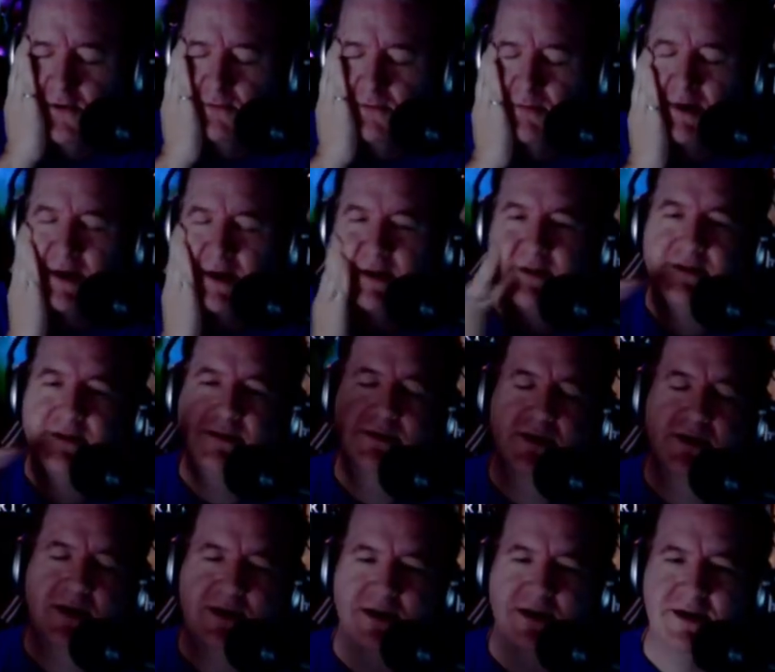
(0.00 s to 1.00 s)
but,
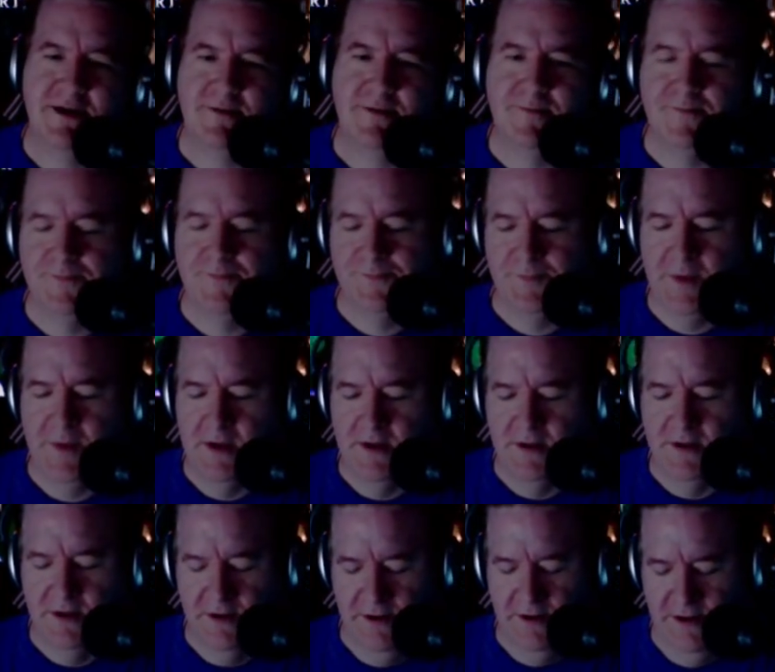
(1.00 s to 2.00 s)

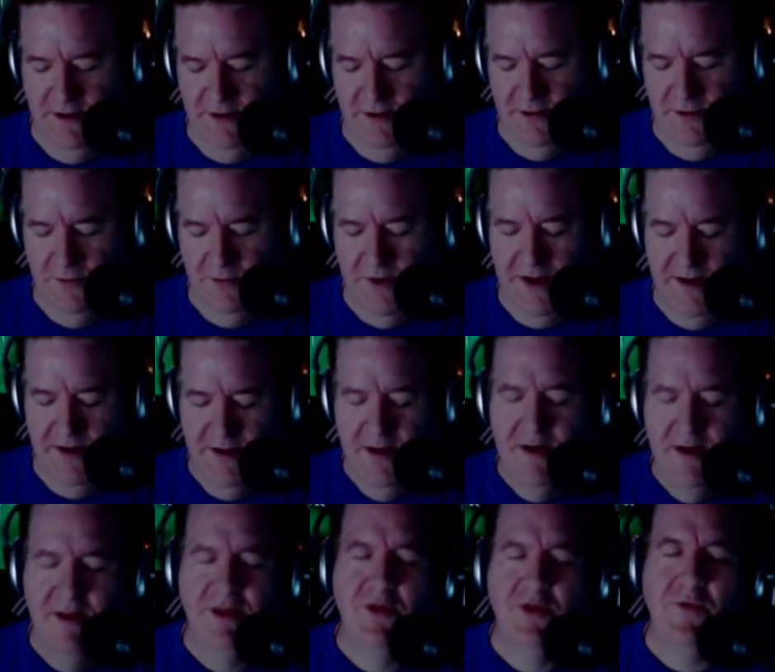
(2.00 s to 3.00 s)
the
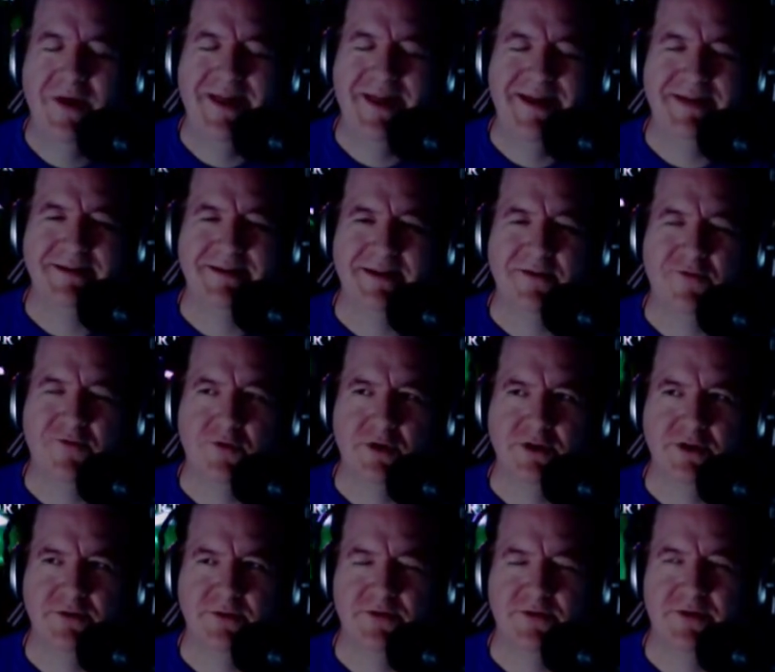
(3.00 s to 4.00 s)
way that stuff
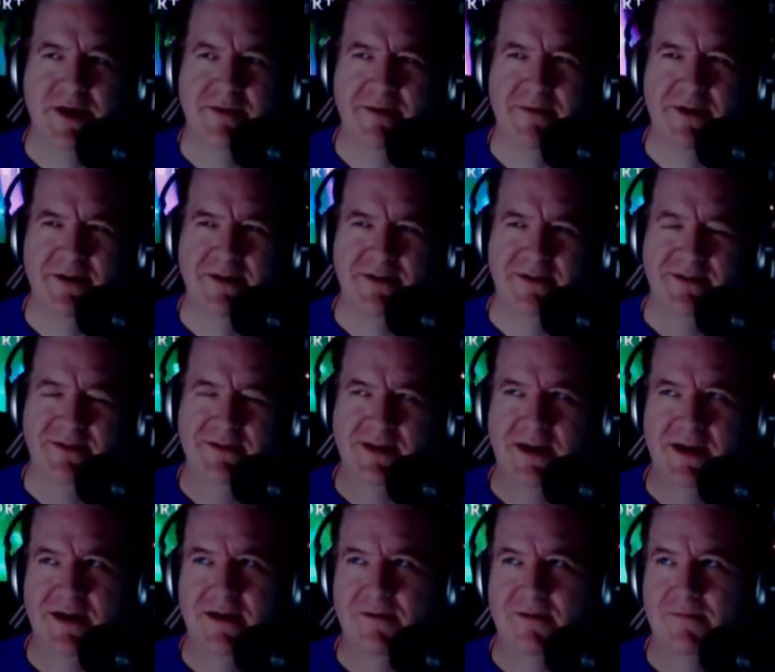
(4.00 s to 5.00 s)
works with trademarks is,
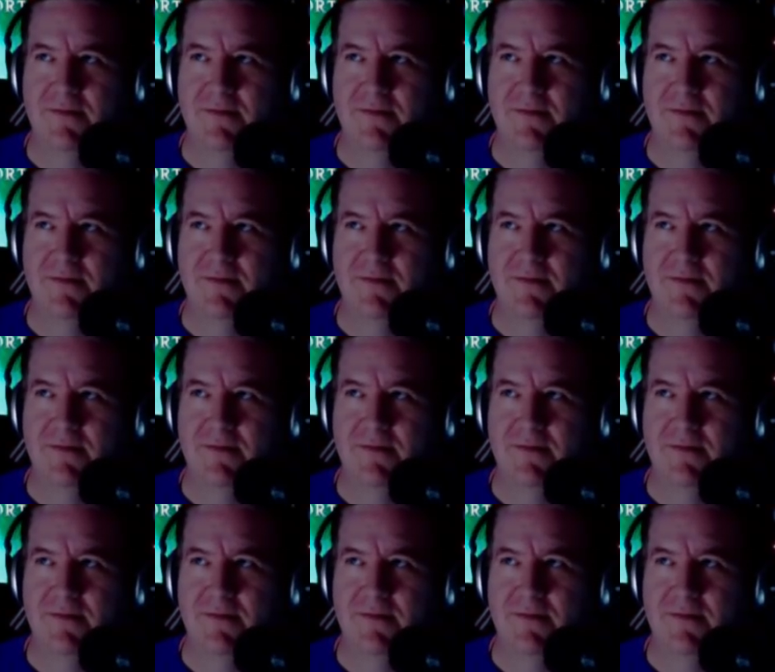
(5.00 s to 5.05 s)
a